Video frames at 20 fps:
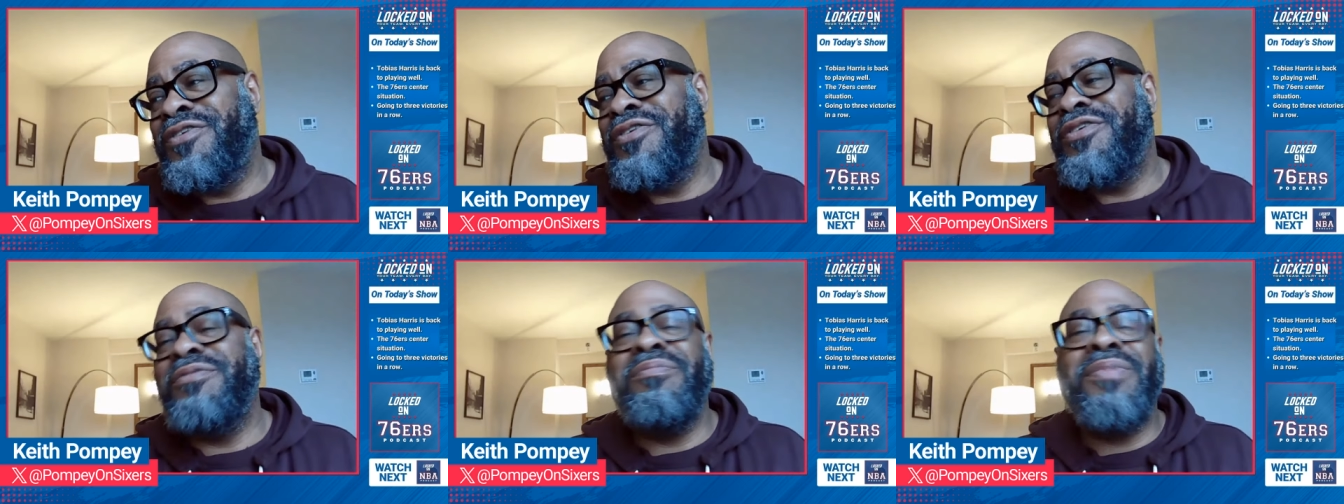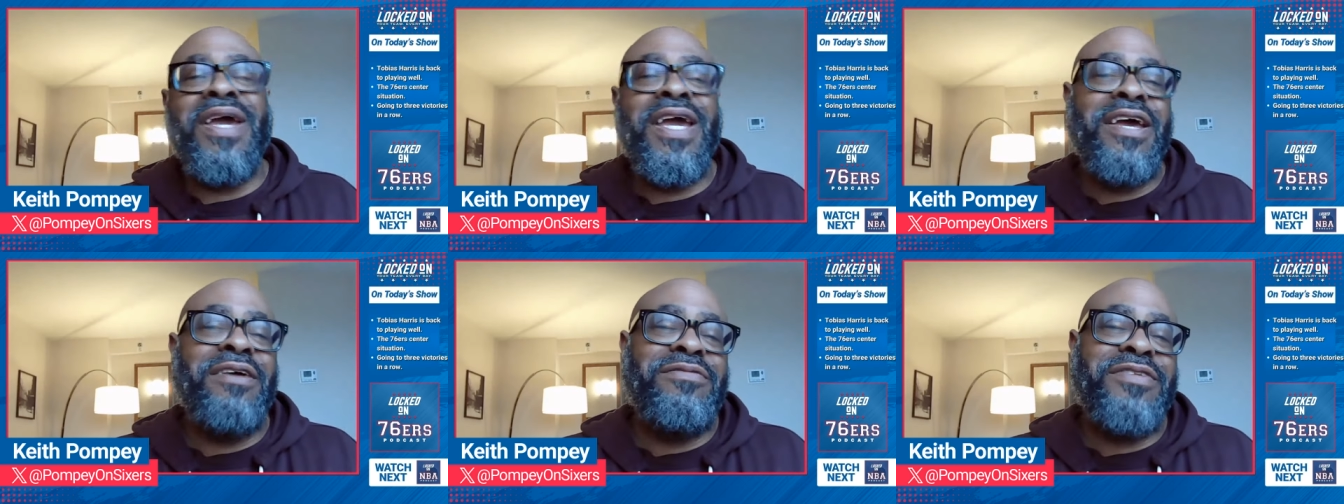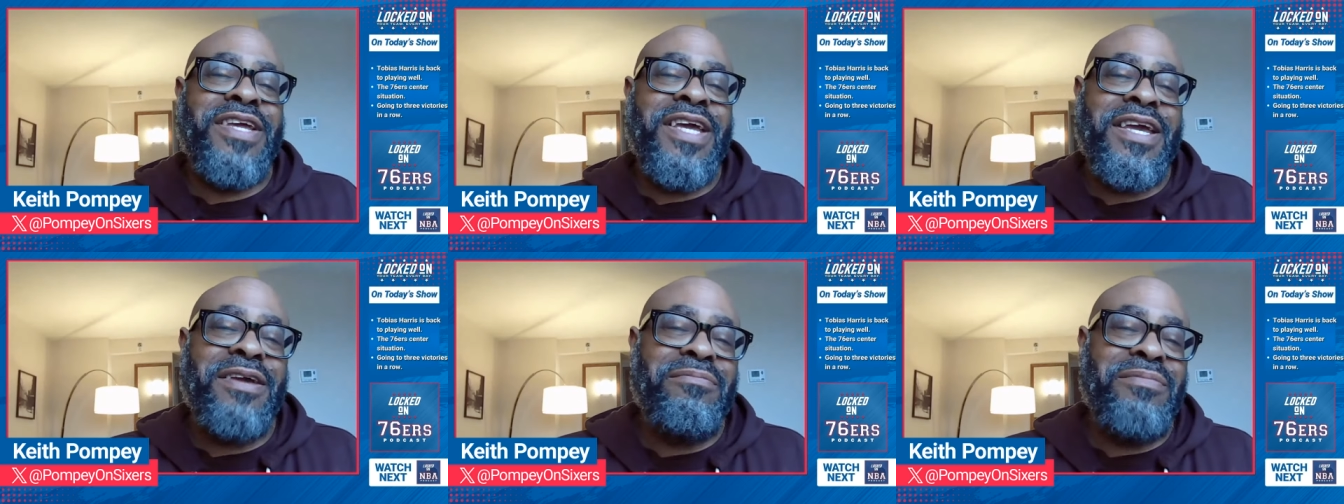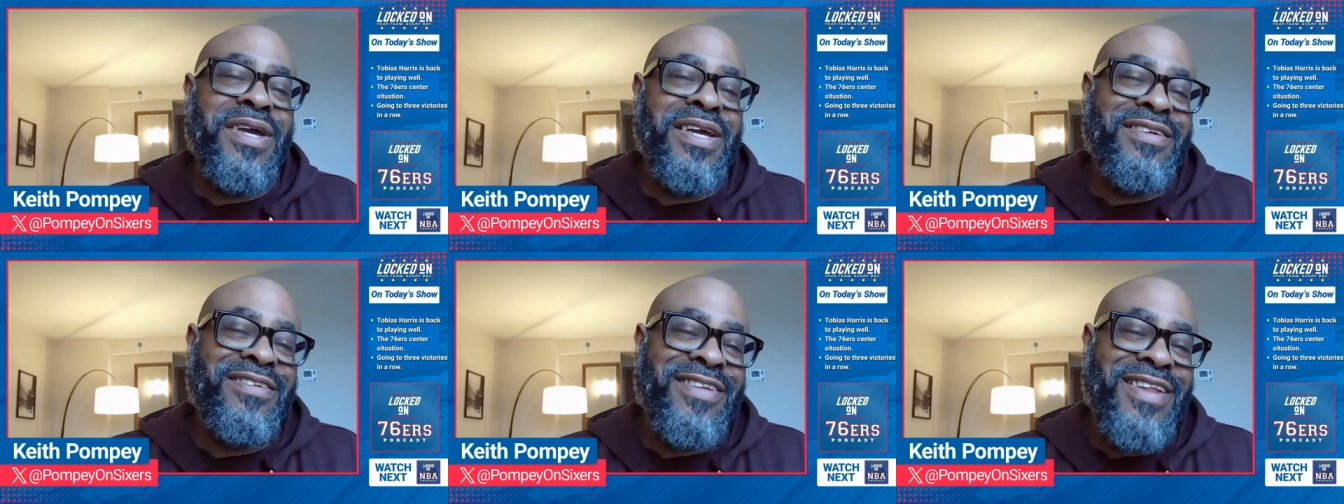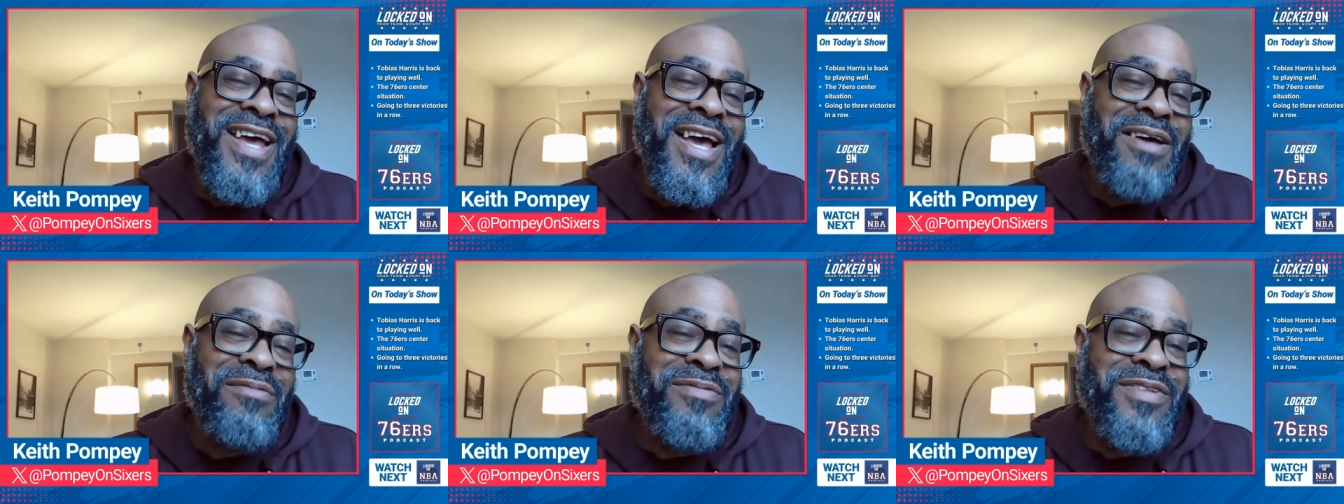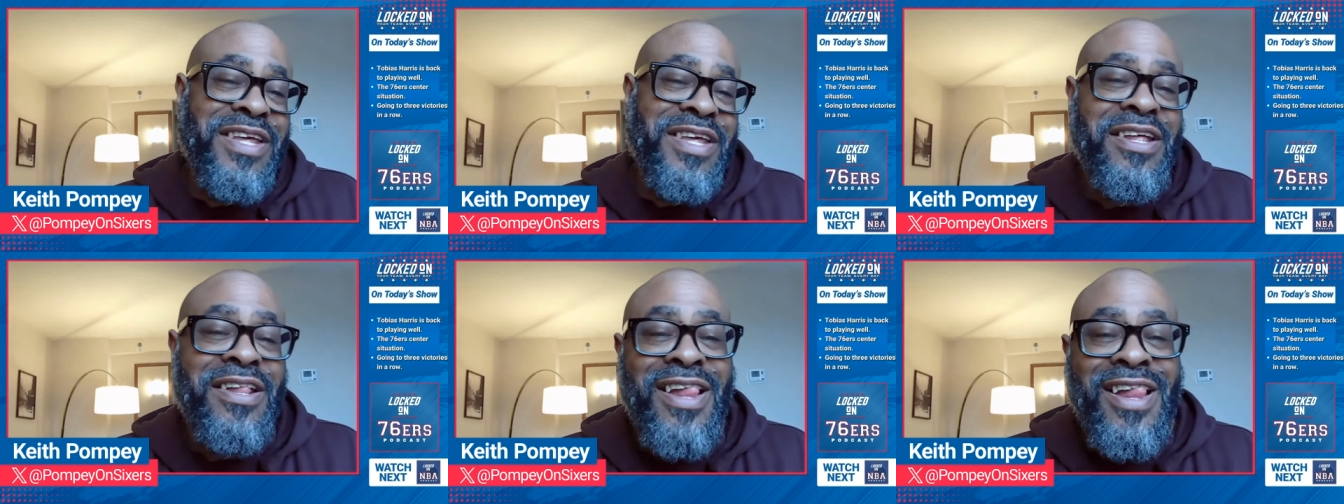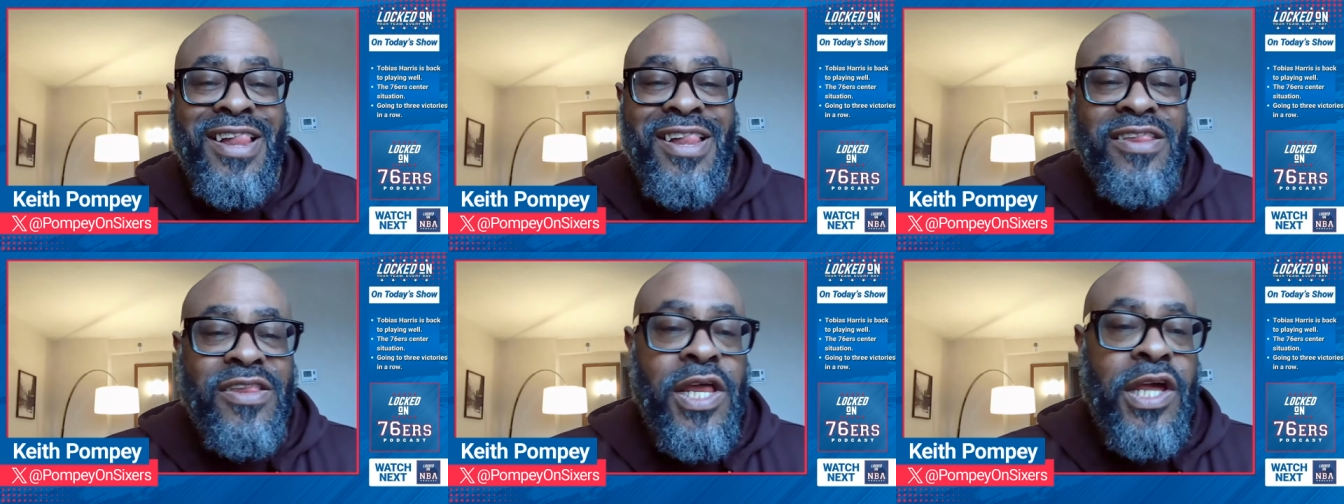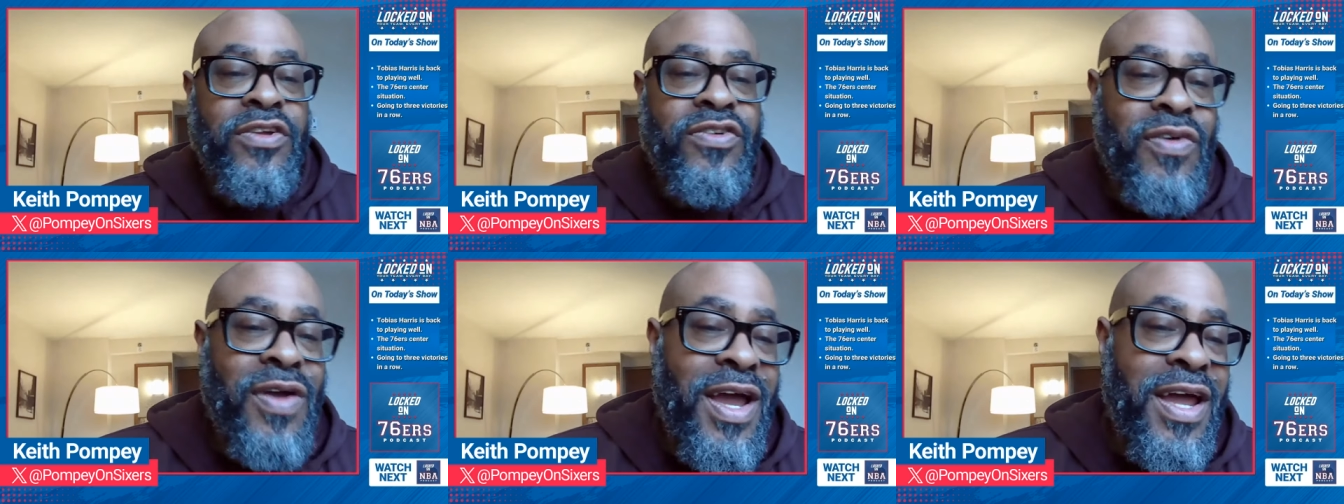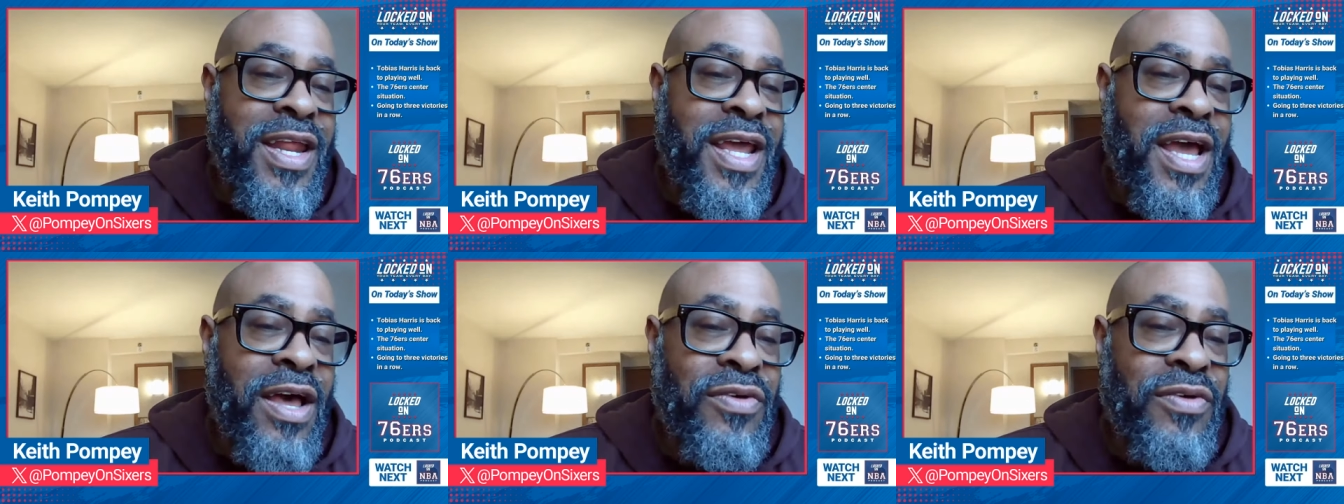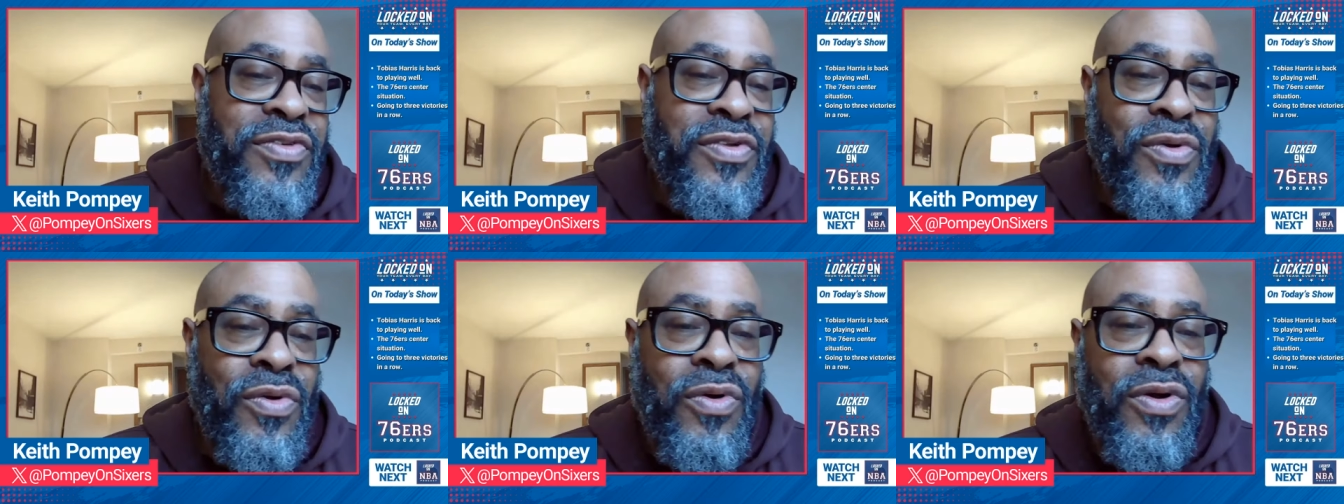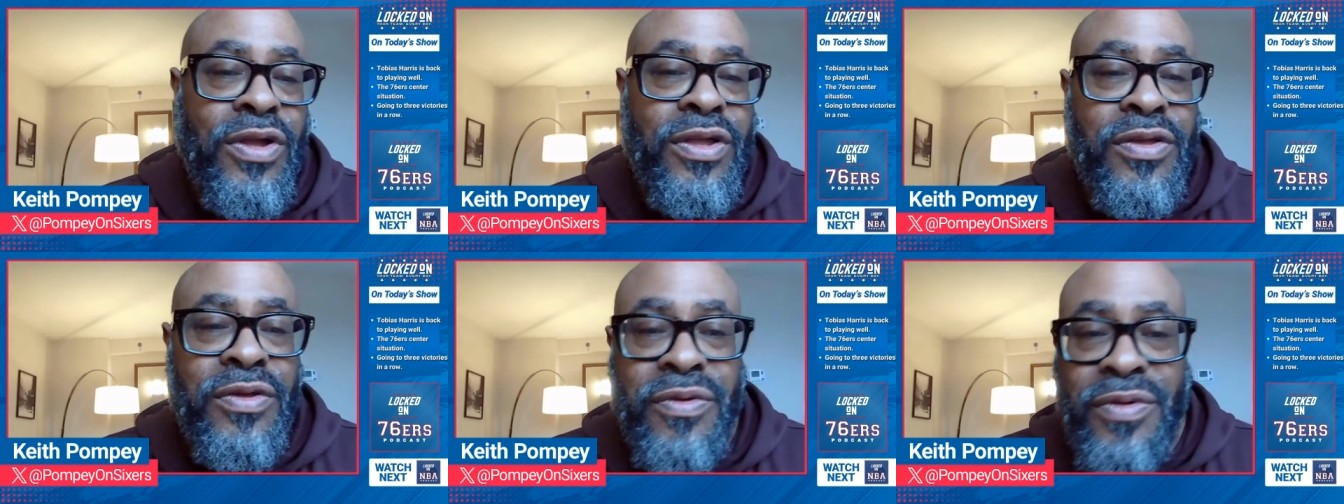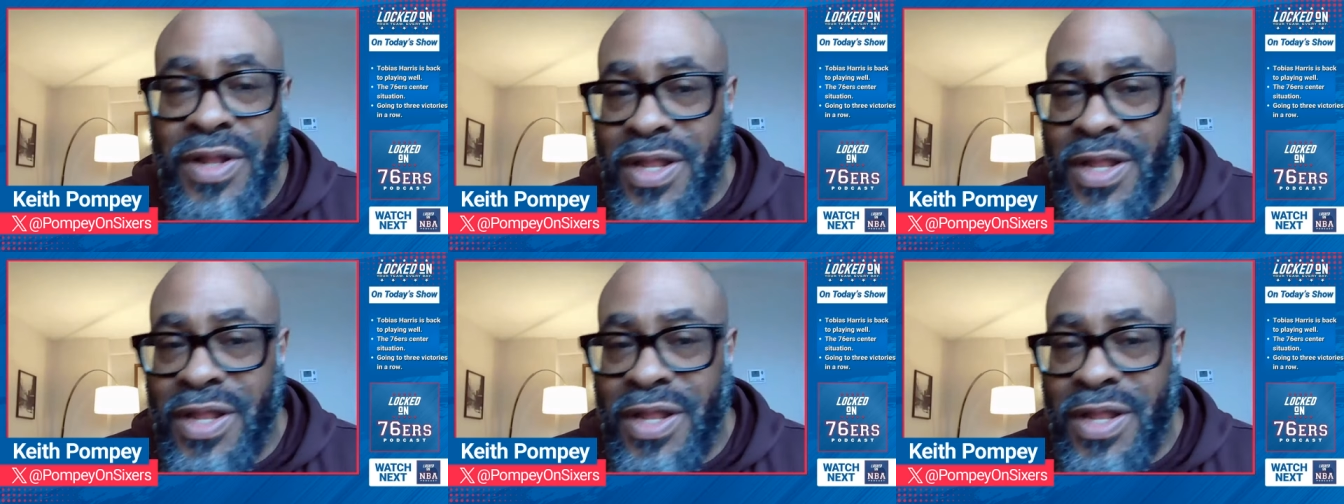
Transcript: know the Mavs can't make stops. They they try to outscore you.